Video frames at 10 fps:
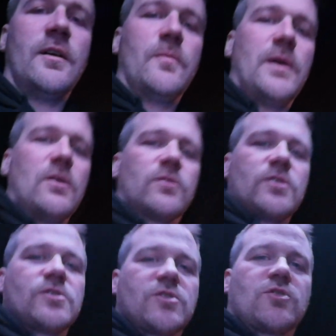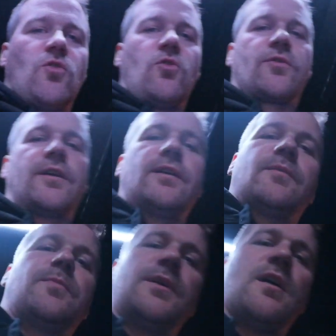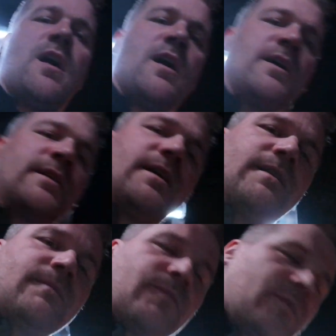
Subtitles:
about the story behind it.